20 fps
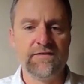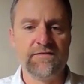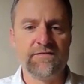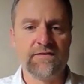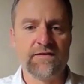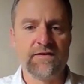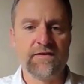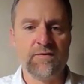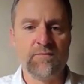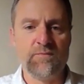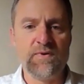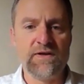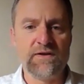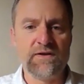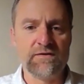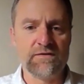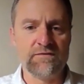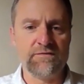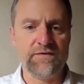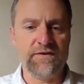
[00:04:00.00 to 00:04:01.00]
It's
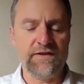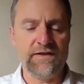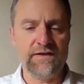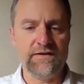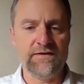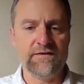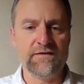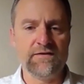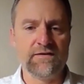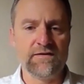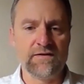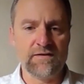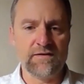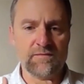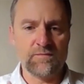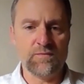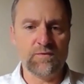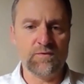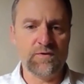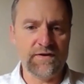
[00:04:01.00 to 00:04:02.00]
Peter Levine
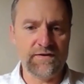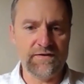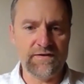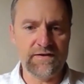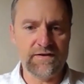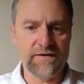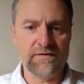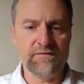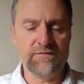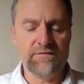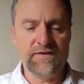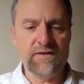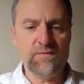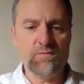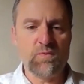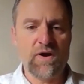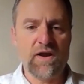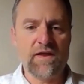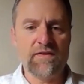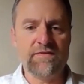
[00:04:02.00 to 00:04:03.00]
breathing
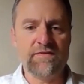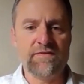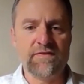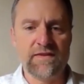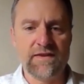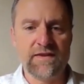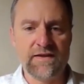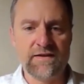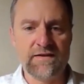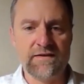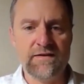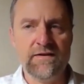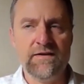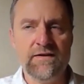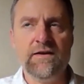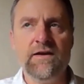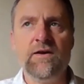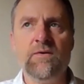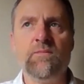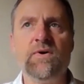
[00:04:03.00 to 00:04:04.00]
V-breath thing.
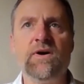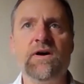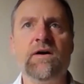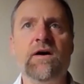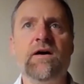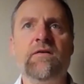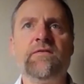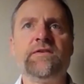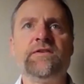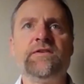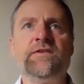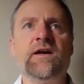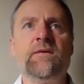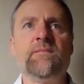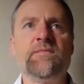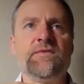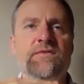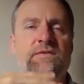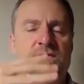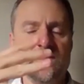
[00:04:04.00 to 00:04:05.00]
But
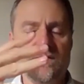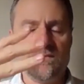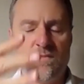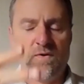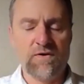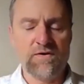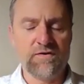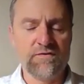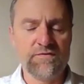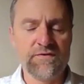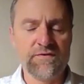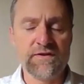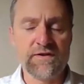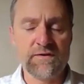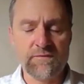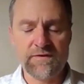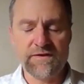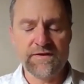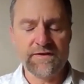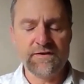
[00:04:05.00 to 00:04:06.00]
oftentimes your partner's
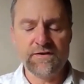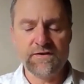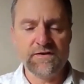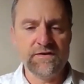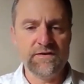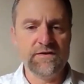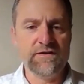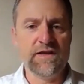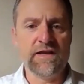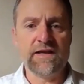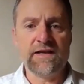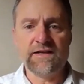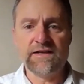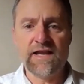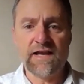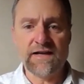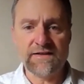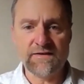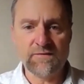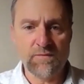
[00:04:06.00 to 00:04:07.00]
feeling really good and
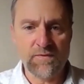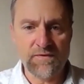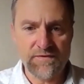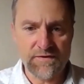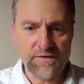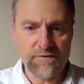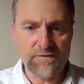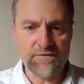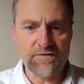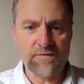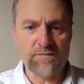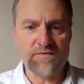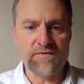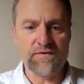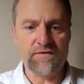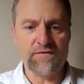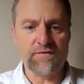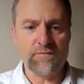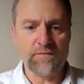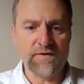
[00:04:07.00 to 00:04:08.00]
connected with you. So I'm
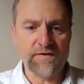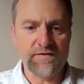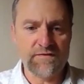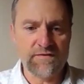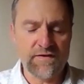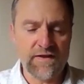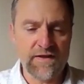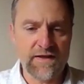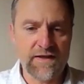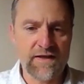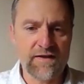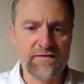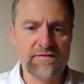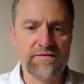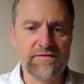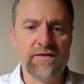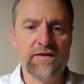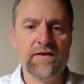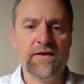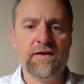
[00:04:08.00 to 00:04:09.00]
still squeezing the
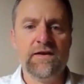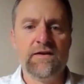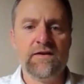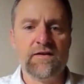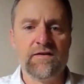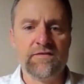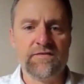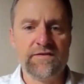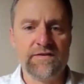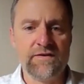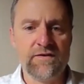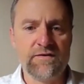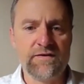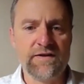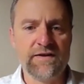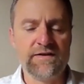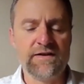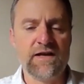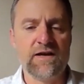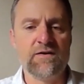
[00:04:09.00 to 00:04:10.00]
hands. I'll say,
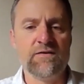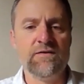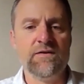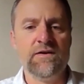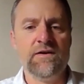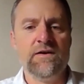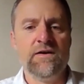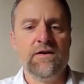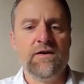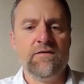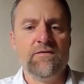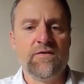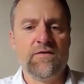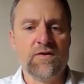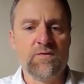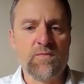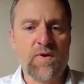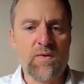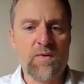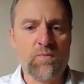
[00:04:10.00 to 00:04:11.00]
okay, now
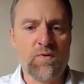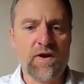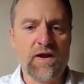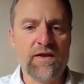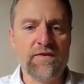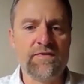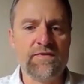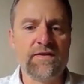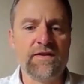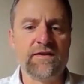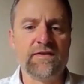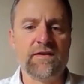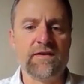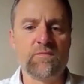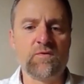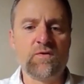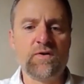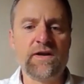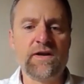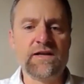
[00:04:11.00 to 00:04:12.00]
follow my breath. And
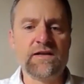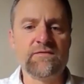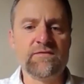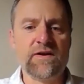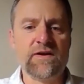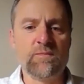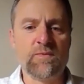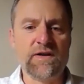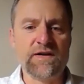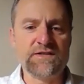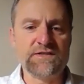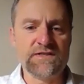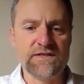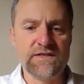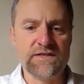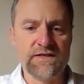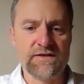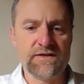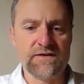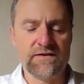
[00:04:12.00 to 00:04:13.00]
I'm creating a vibration
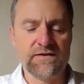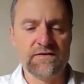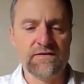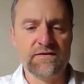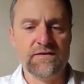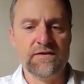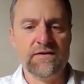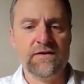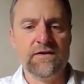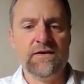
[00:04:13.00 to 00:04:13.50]
here.